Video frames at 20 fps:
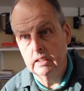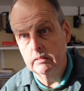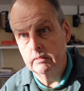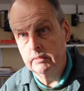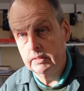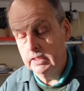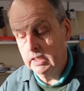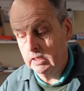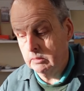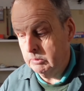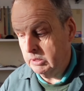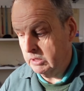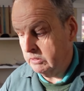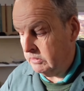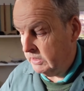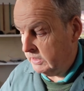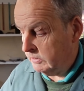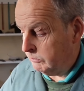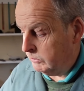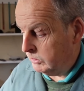I mean, they'd be
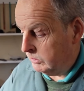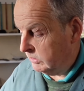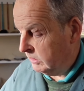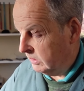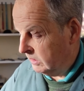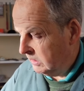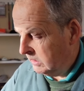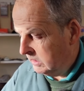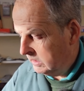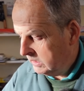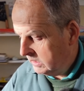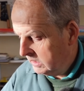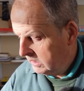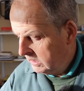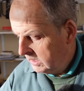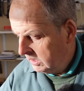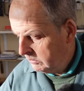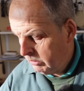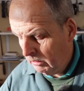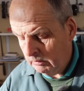great, but
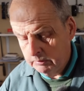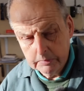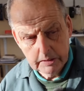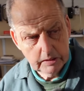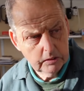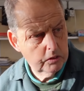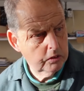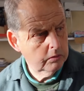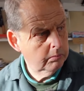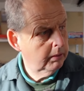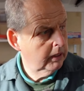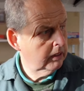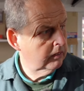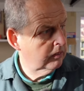probably be too big